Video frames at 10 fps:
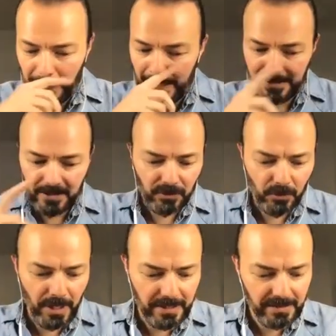Excel
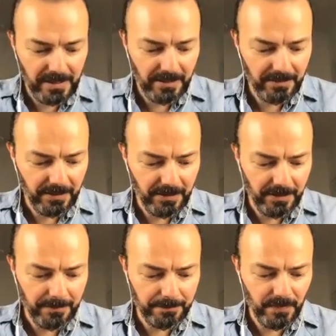2 has got,
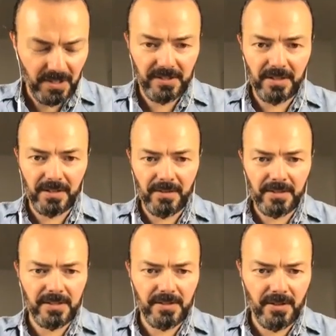um, this,
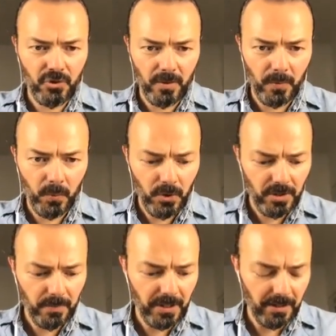this is the German
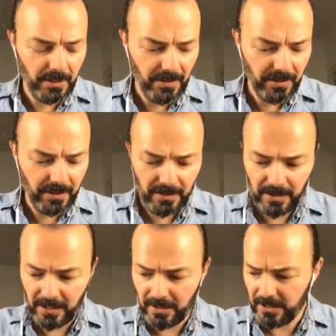version, but I think in the
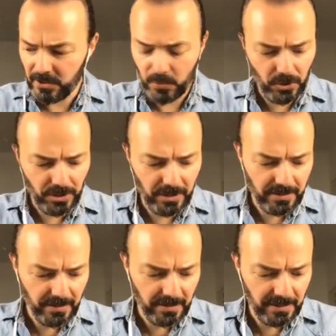English version,
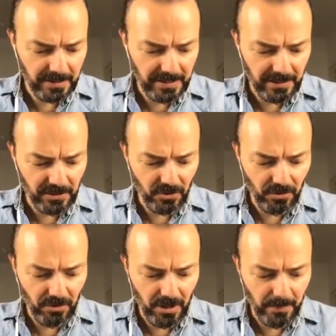it's, it, it says
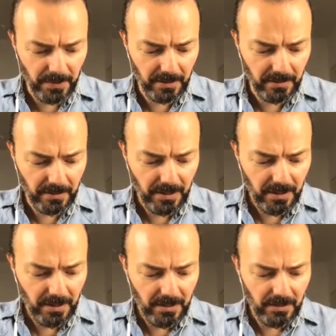draw up here.
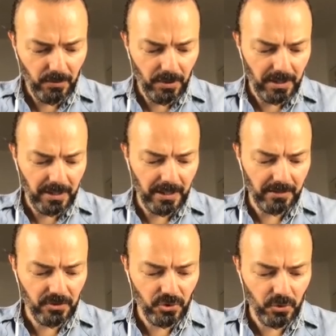You
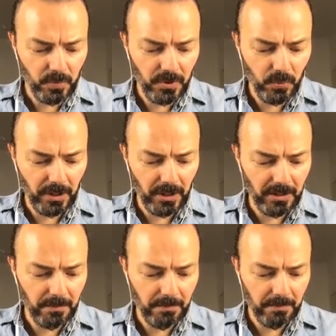can choose
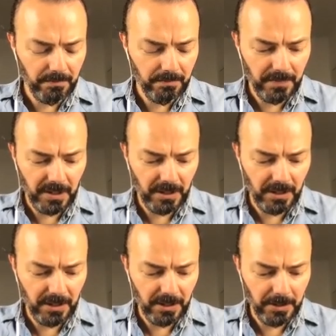between
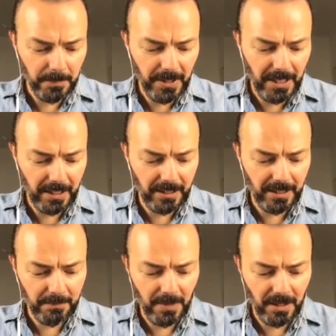uh, pen
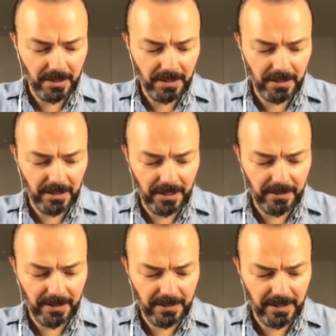and marker
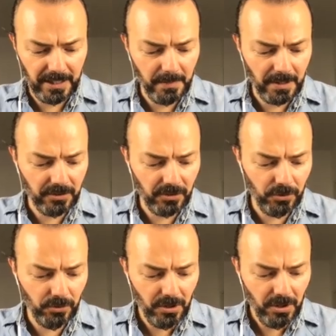and, and text marker 2.